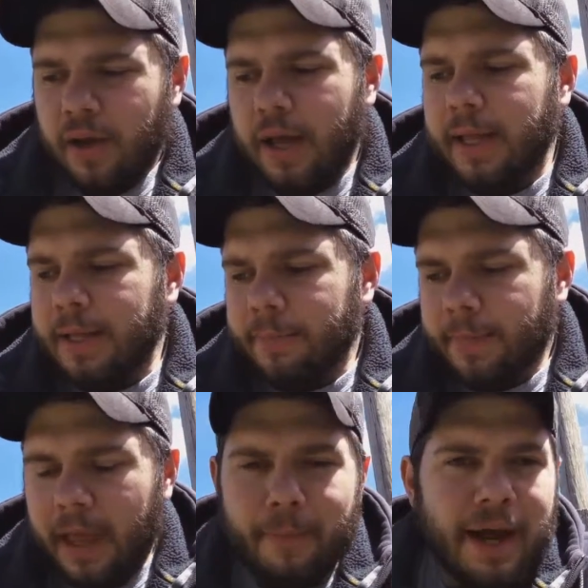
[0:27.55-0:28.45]

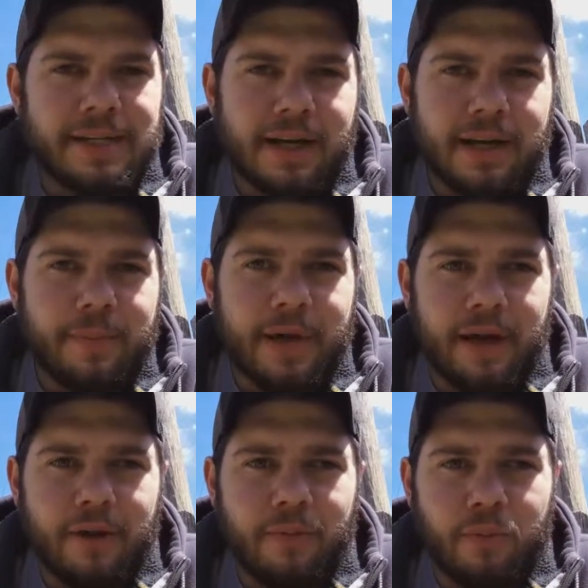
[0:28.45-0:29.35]
I might talk
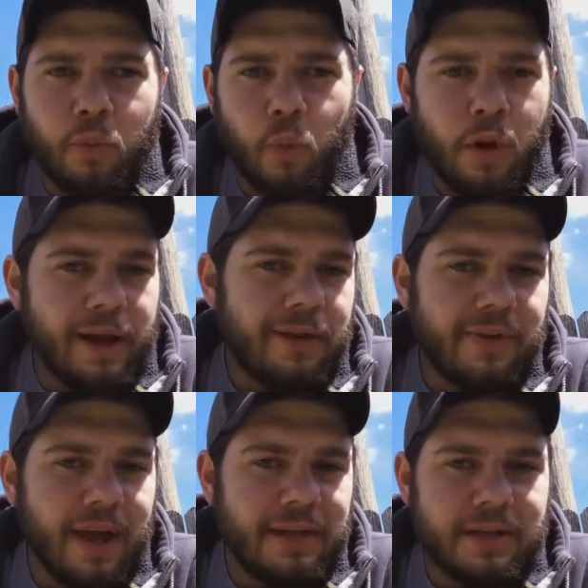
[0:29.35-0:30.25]
about what I've
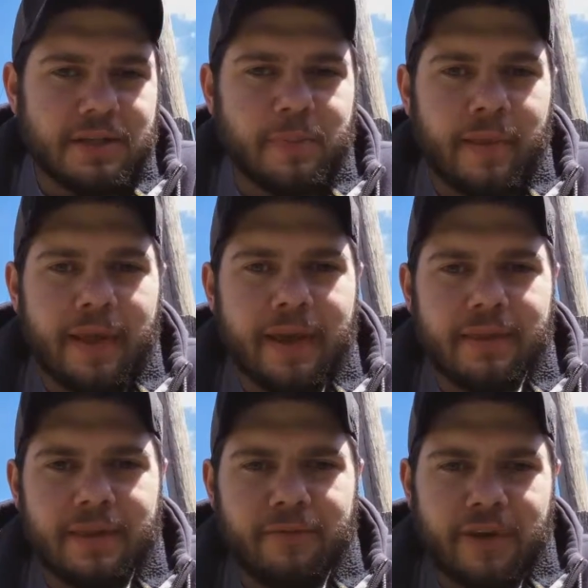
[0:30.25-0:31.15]
got to display
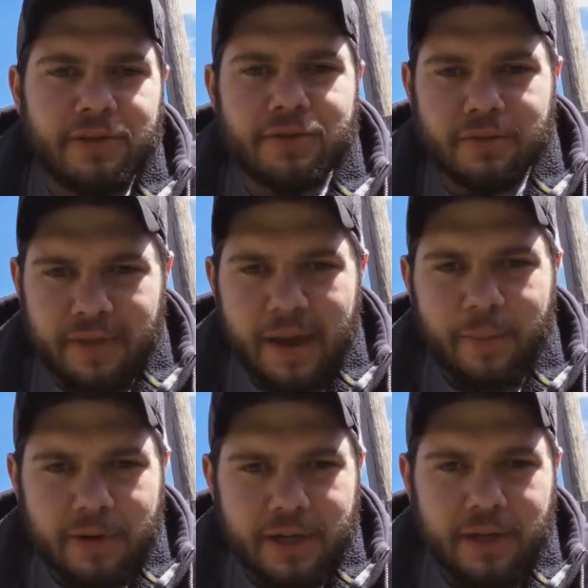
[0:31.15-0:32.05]
and the features of that
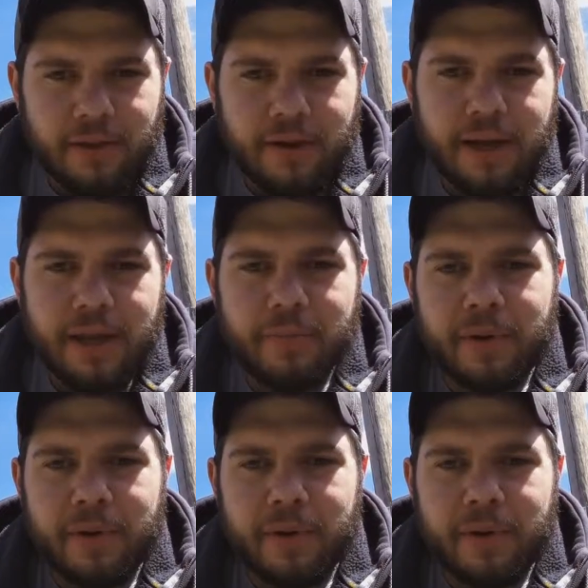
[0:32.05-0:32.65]
particular head,